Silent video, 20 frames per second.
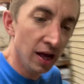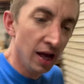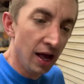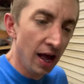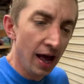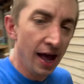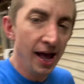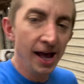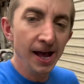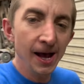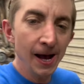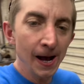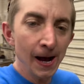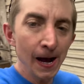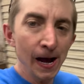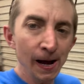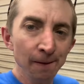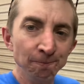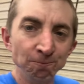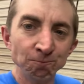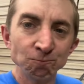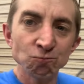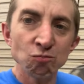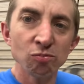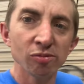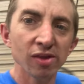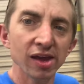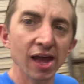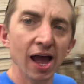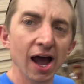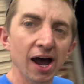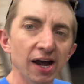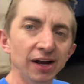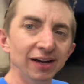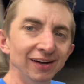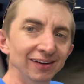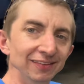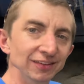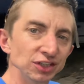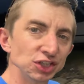Hey, out
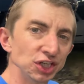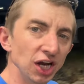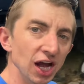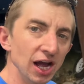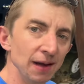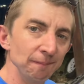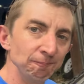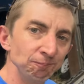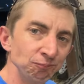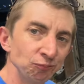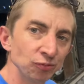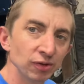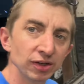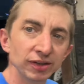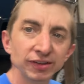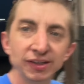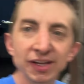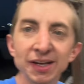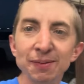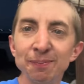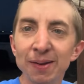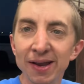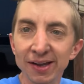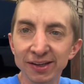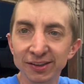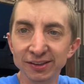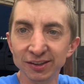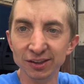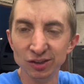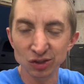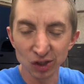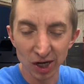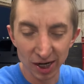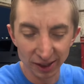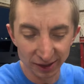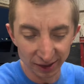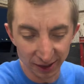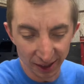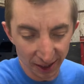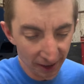here in the shop. Didn't make it to the track
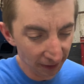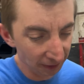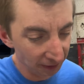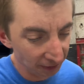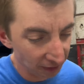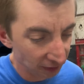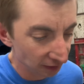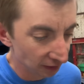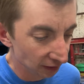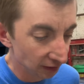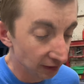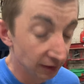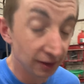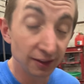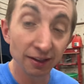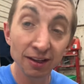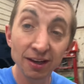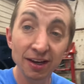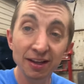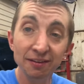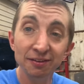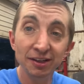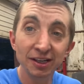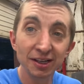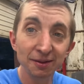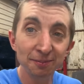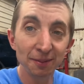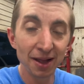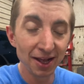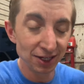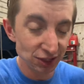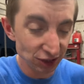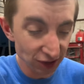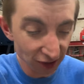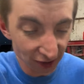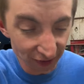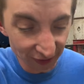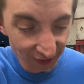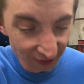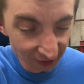today. Didn't even get Magic
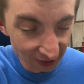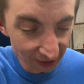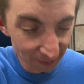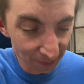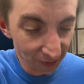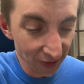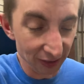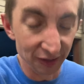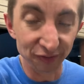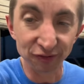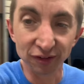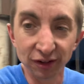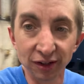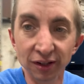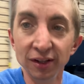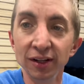on the damn lift.